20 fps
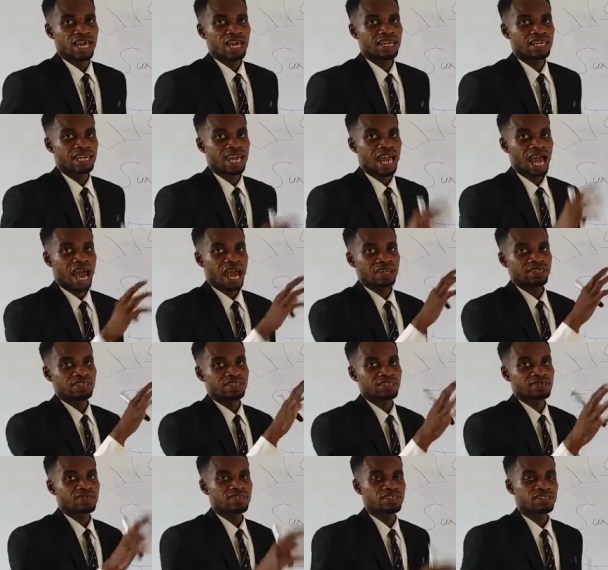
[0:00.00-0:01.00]
and the
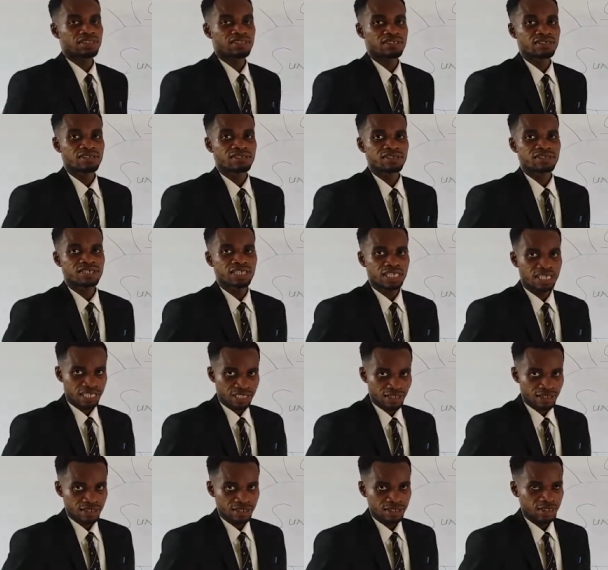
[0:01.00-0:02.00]
activities
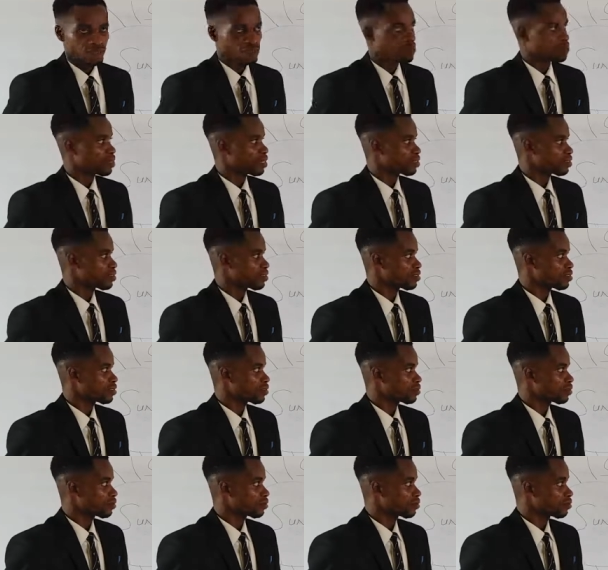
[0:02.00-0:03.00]
in space.